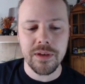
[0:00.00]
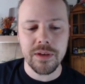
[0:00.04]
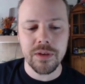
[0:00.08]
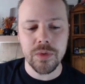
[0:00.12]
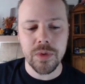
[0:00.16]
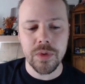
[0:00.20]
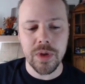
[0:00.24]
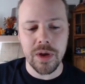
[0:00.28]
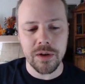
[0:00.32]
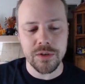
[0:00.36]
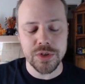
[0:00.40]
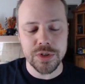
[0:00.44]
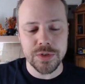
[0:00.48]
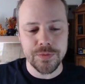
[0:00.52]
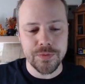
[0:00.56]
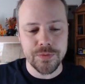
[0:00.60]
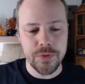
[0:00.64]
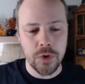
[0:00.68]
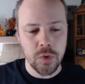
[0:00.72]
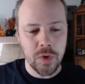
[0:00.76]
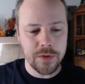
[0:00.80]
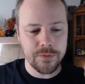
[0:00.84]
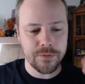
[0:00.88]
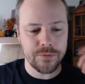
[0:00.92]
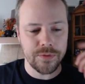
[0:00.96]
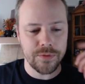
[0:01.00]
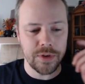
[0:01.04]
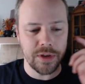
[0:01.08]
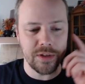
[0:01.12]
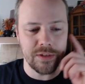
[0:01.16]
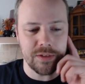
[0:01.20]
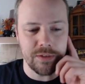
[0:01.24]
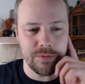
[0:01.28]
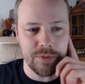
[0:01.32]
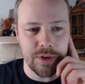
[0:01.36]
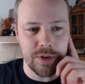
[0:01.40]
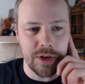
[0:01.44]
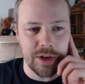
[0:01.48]
Because can't just throw everything
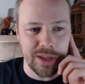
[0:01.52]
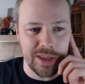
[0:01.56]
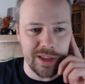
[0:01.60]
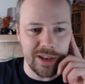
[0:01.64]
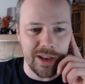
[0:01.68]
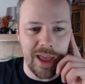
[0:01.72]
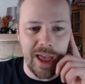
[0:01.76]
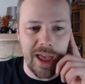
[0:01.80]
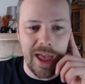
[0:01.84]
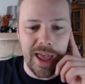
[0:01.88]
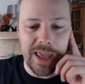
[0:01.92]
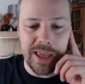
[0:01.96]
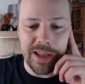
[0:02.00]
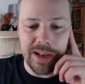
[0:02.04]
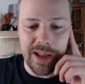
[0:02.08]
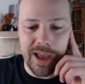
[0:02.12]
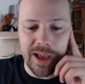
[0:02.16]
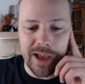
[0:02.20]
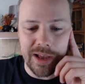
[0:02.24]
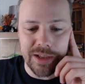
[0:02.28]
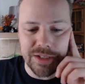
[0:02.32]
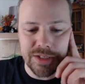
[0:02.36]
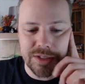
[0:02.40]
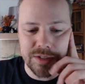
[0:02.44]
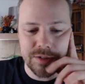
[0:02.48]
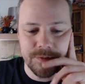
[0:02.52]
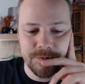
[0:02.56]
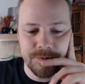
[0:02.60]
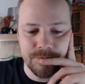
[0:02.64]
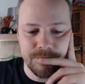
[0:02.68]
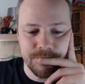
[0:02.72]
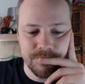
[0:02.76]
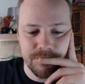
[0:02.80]
into fucking A and S.